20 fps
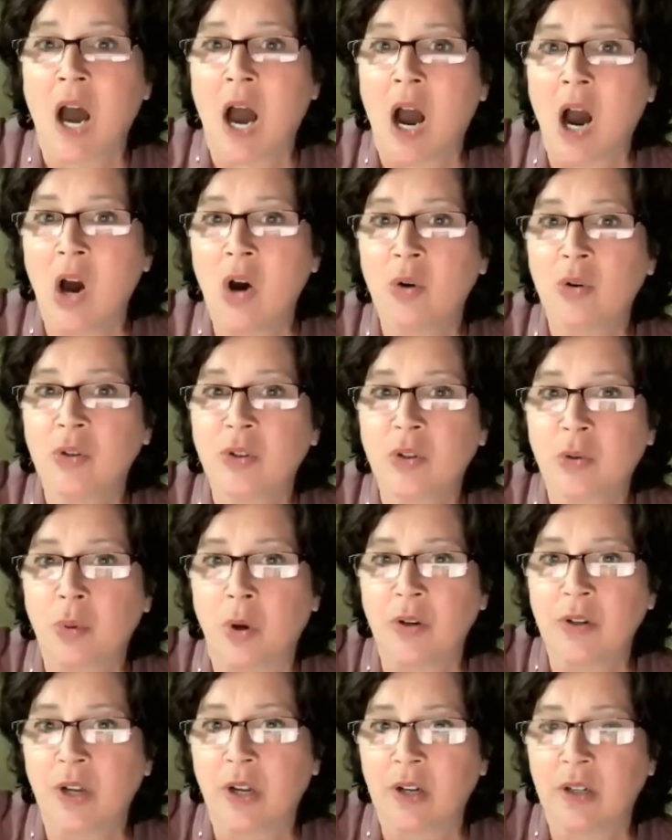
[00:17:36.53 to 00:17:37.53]
how the
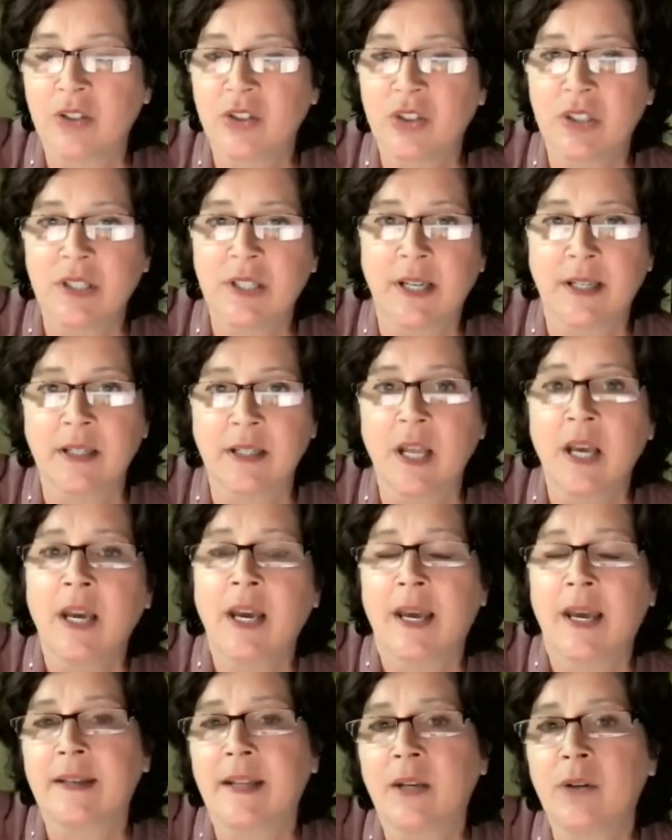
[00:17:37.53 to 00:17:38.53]
chronology, and
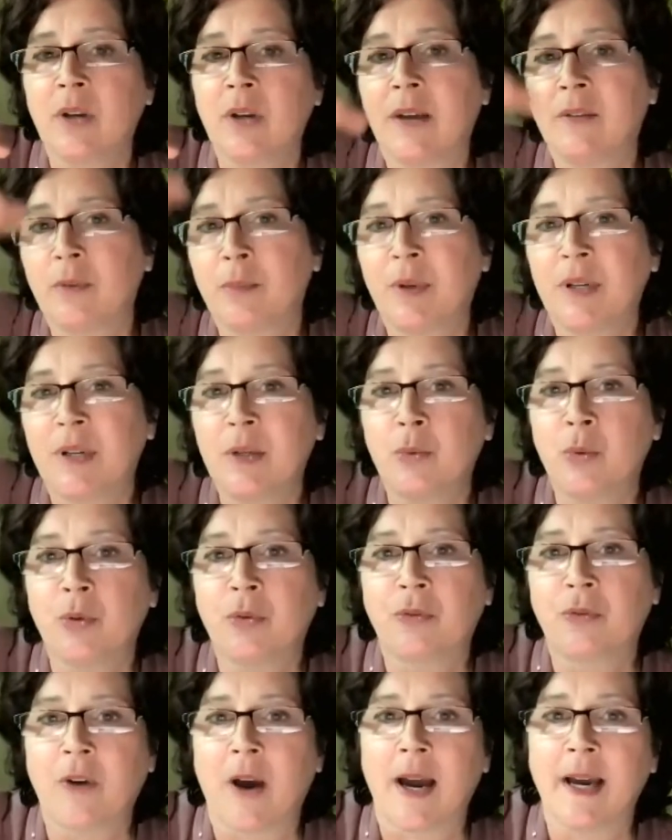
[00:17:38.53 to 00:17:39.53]
then everybody
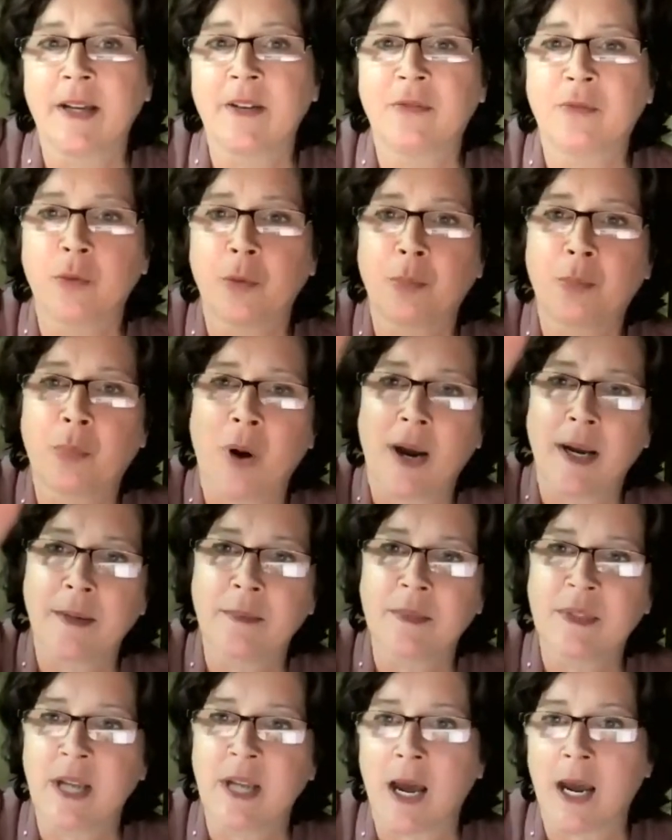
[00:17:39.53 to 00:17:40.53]
would fight for
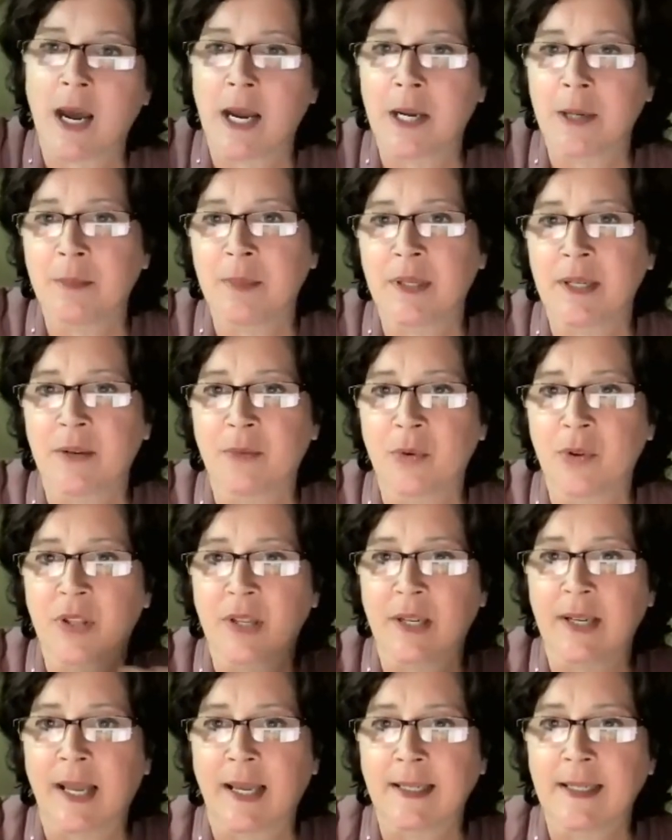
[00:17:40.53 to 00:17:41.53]
prime time and
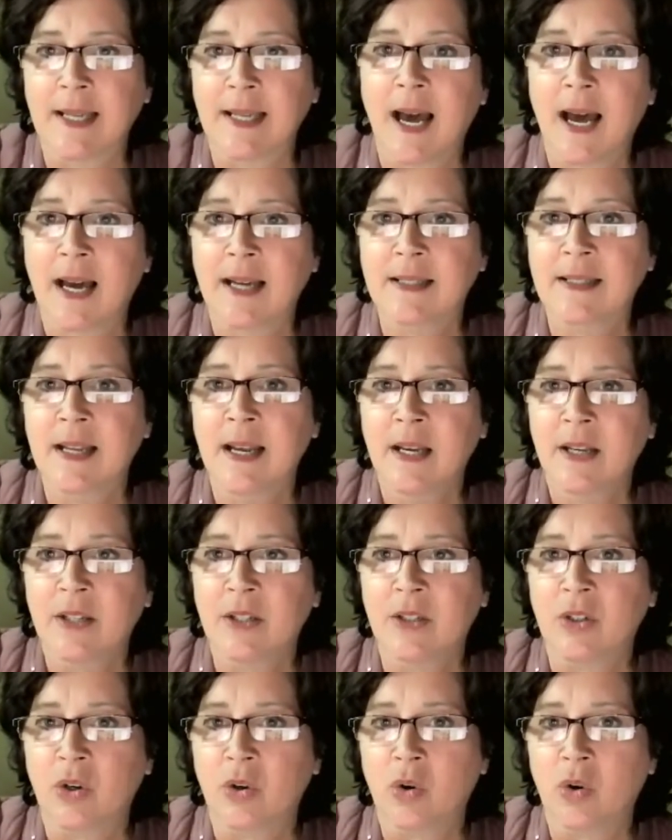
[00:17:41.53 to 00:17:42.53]
everything like that.
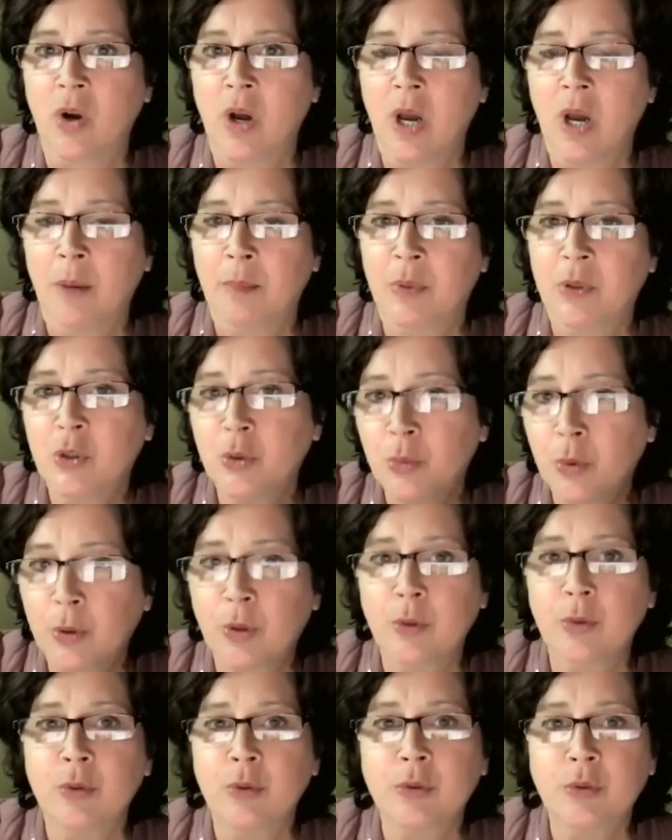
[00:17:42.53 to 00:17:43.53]
But you were
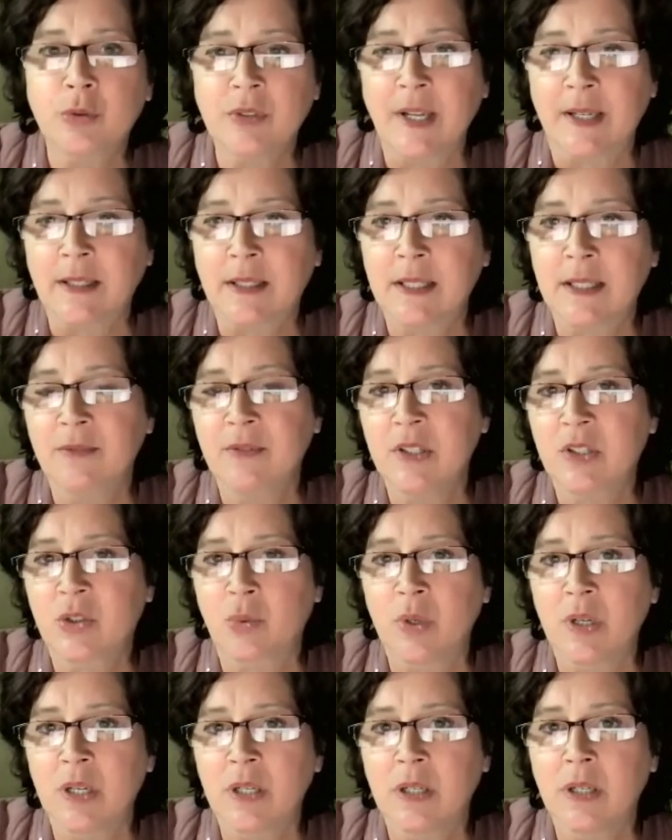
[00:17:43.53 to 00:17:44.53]
glued to that TV
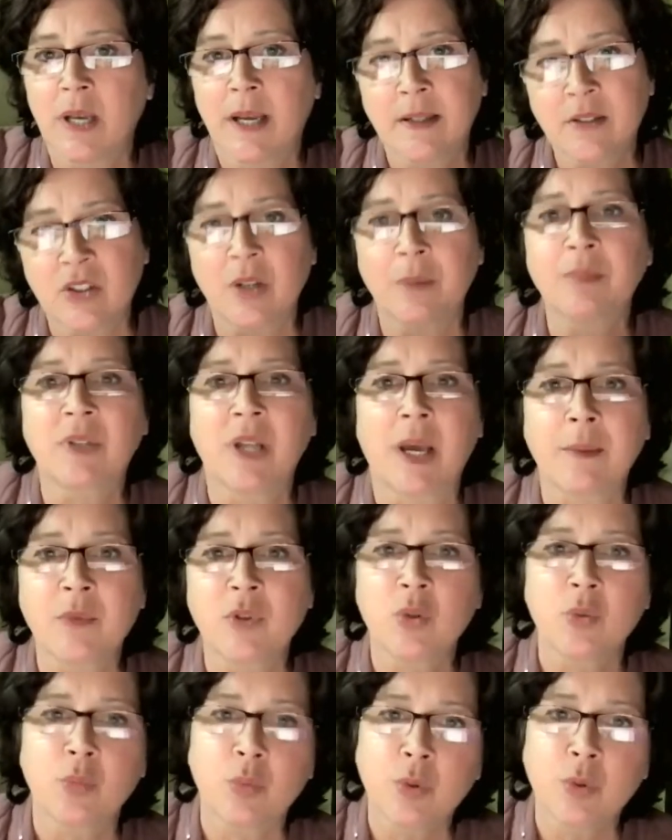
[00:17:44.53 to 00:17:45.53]
screen, and
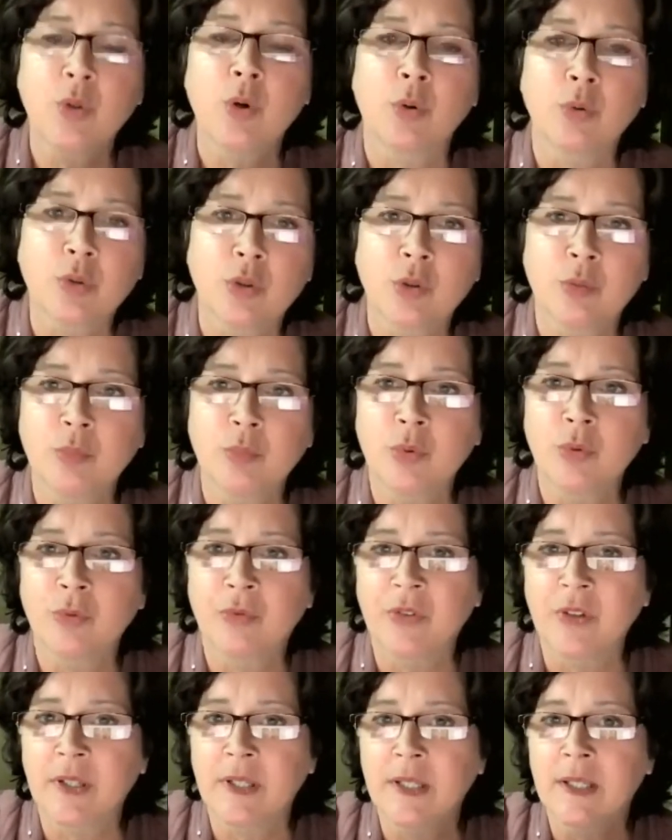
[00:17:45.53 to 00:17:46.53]
sometimes you would go to the
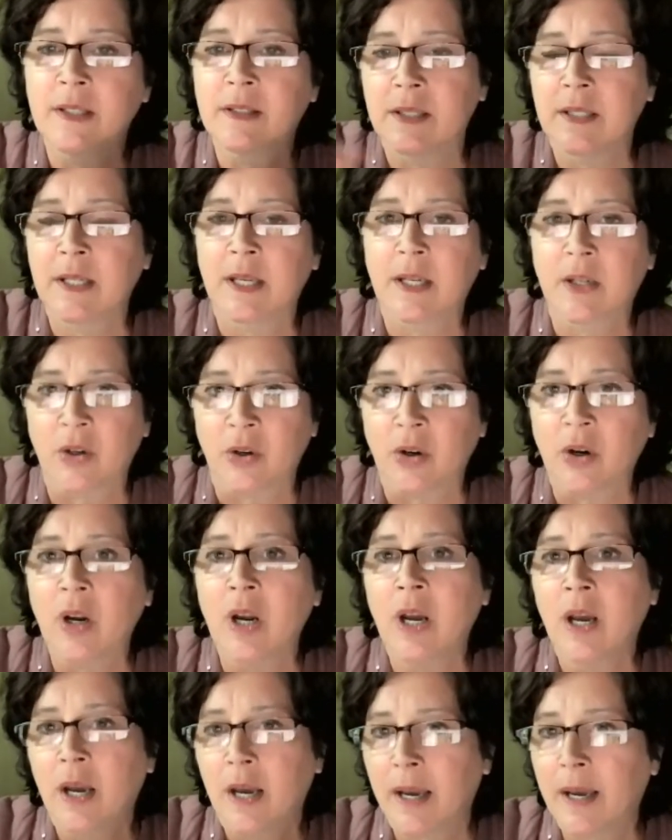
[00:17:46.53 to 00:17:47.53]
movie theater
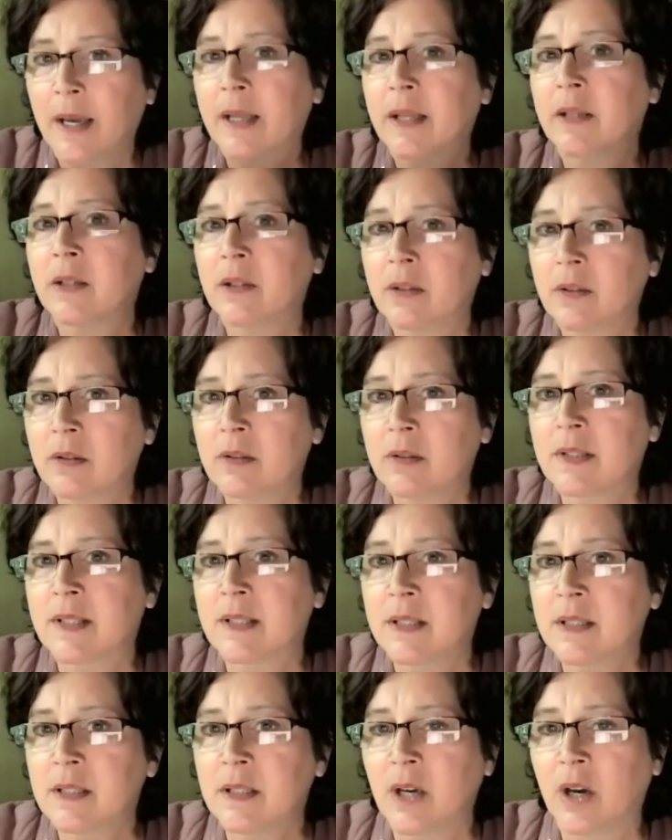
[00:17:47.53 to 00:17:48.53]
and
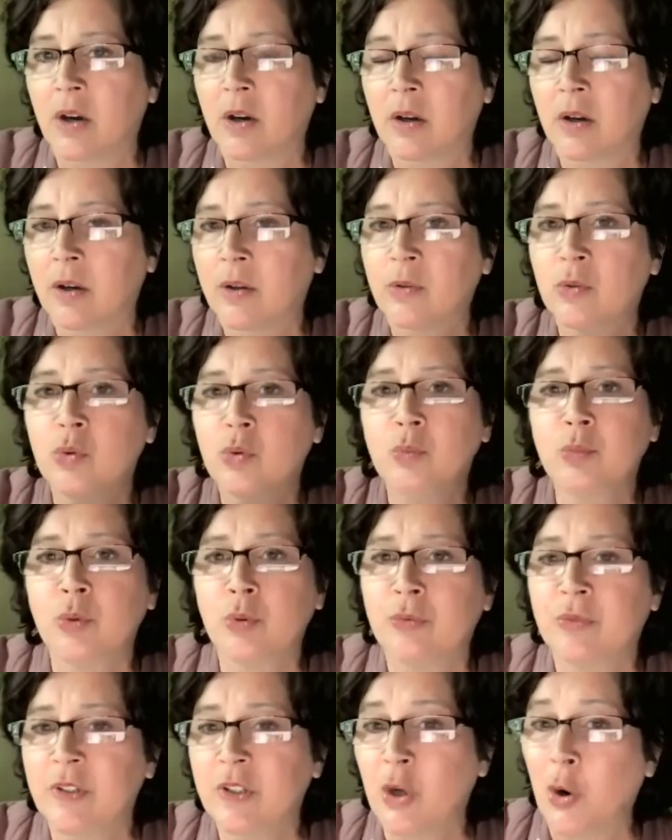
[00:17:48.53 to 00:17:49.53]
see a new
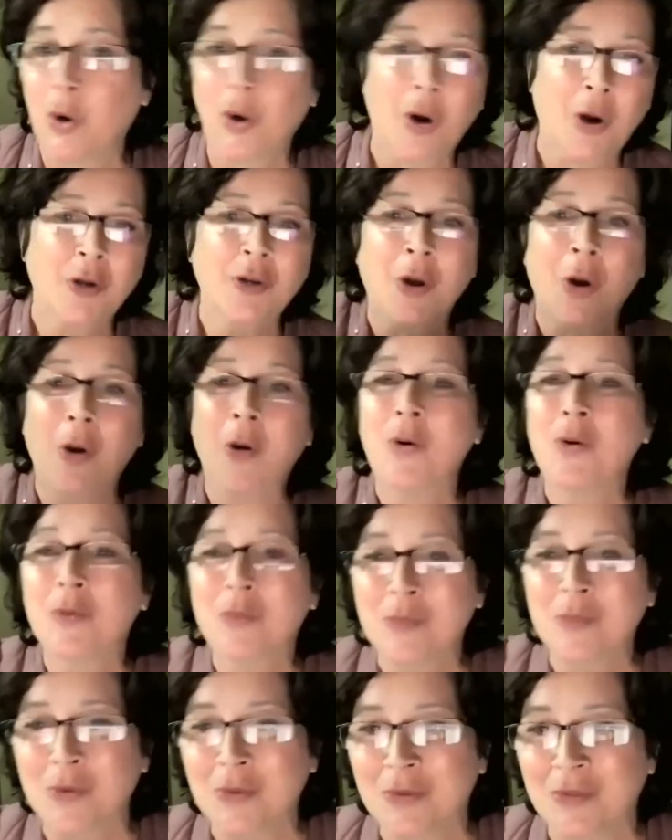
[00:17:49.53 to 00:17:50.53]
movie or an
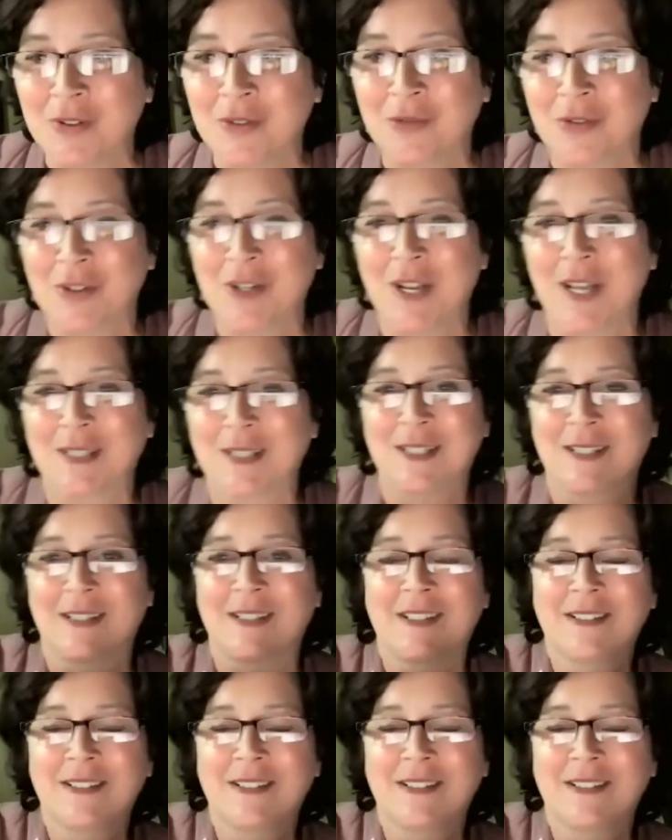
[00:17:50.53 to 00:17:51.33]
old movie for that.